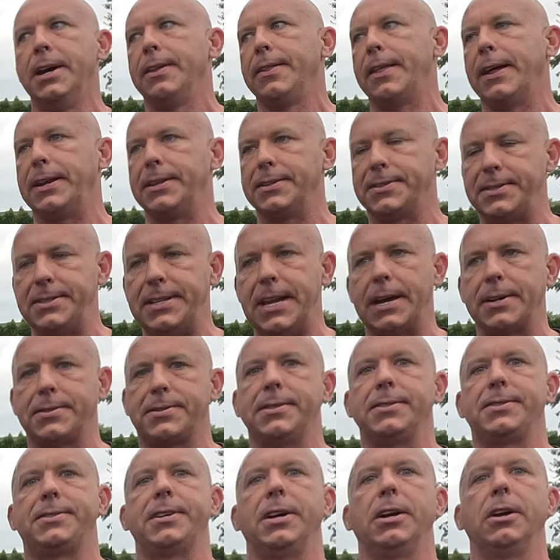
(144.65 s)
that is
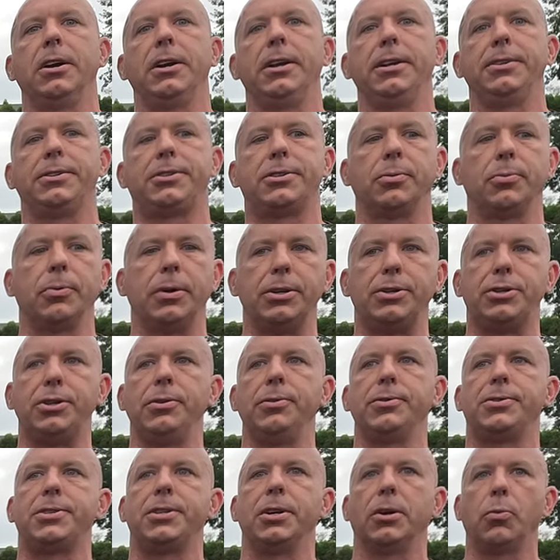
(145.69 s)
necessary to
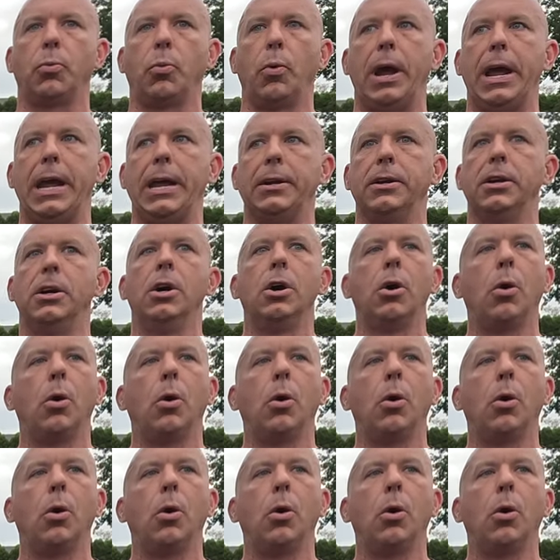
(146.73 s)
reduce your weight